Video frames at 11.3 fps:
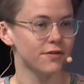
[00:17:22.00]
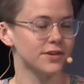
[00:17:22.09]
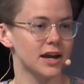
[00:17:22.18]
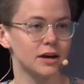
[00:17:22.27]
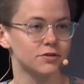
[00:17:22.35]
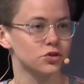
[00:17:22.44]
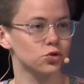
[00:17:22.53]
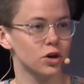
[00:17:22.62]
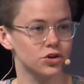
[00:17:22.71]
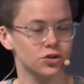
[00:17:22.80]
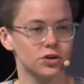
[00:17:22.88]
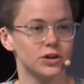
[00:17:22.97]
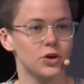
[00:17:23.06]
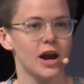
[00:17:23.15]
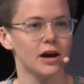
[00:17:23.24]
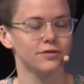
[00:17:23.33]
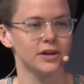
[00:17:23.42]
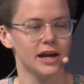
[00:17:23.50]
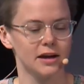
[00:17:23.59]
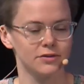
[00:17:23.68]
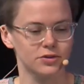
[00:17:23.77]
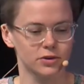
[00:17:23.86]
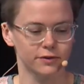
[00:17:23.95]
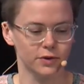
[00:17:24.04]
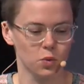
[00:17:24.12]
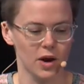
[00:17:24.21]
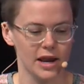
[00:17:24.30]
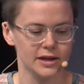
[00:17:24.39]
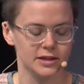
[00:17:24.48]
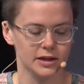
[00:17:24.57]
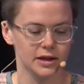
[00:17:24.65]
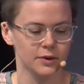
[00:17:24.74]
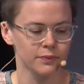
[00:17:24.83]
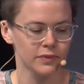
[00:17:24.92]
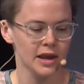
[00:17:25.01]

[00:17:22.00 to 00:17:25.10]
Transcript: to have structure and you have to have sort of a way to